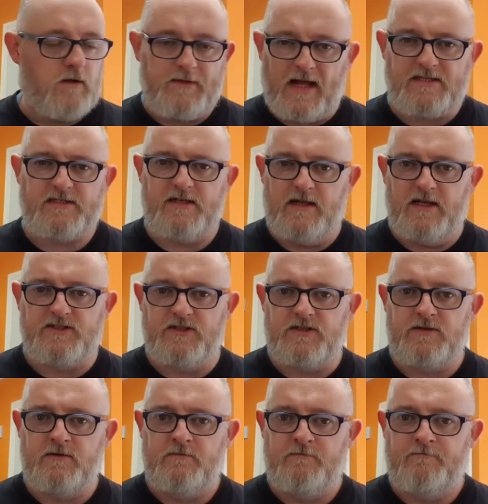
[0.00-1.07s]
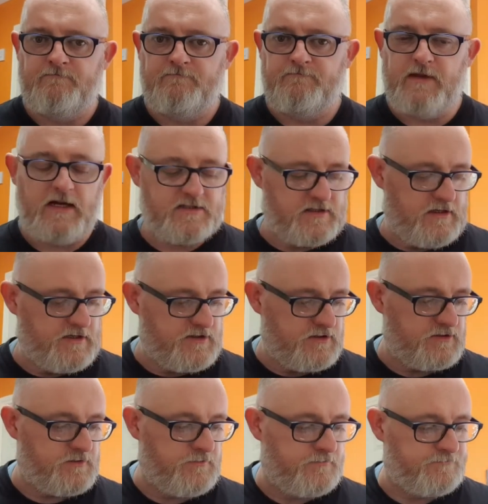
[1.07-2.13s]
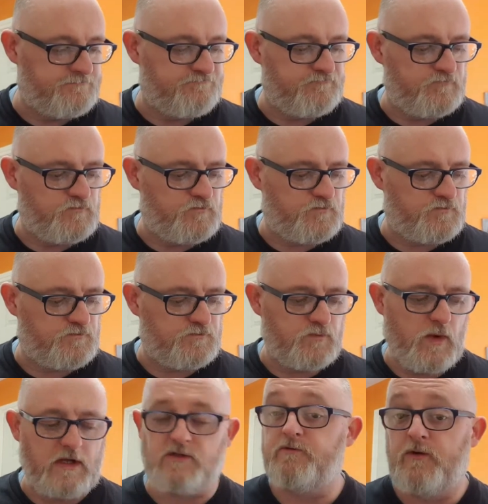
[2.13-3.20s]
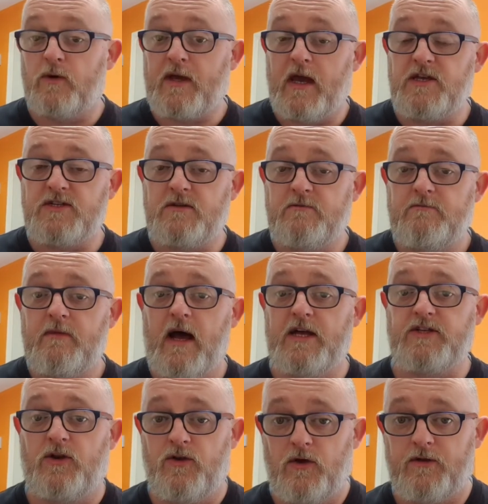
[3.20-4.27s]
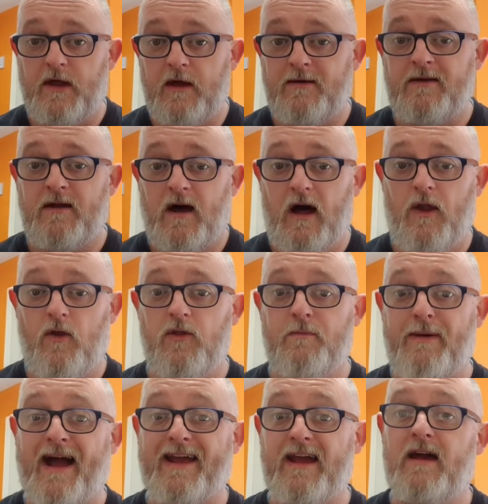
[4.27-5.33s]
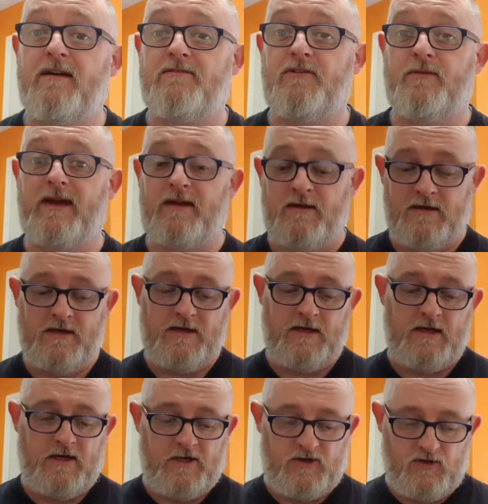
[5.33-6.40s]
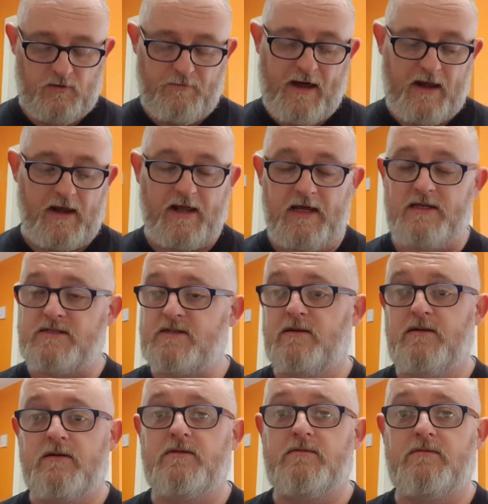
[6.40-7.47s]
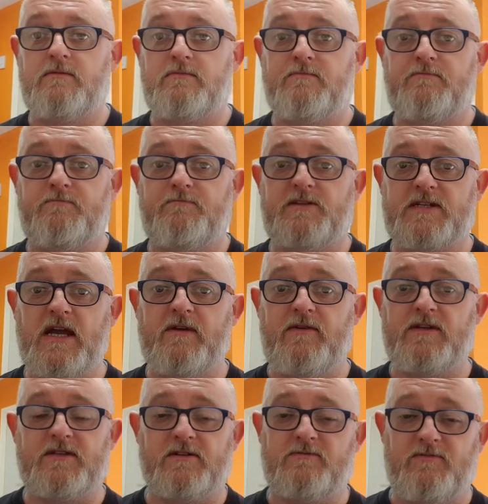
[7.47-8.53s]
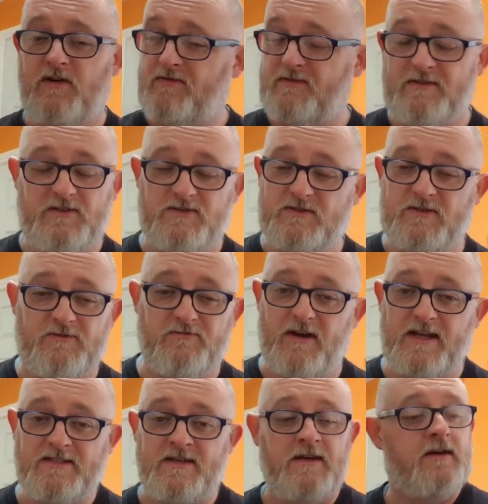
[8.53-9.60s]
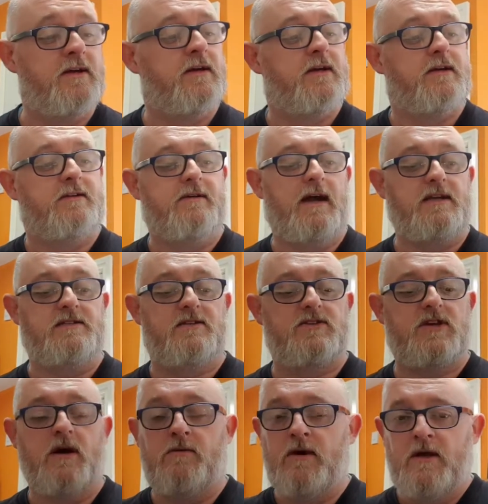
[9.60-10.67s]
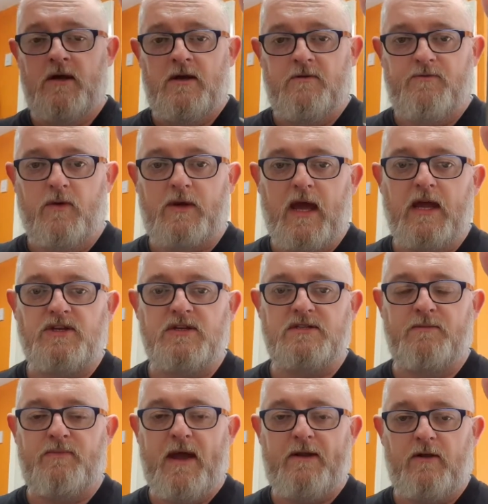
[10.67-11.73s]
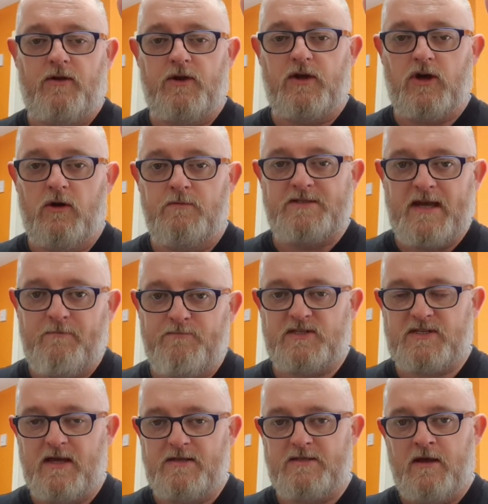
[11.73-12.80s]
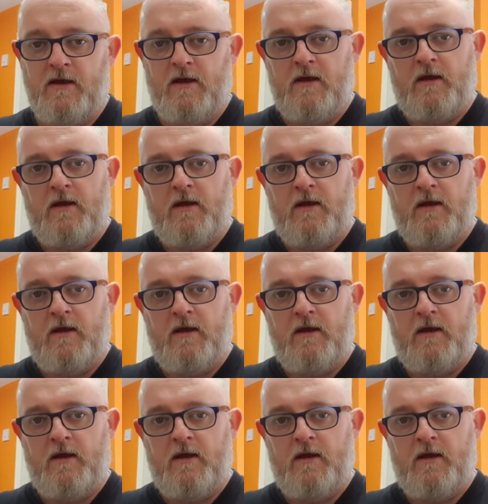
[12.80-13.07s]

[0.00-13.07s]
That's delicious. That's delicious. Well done, Vocation. It's another banger for me. Your barrel-aged series are just great. Right, so Vocation's Imperial Honeycomb, 10%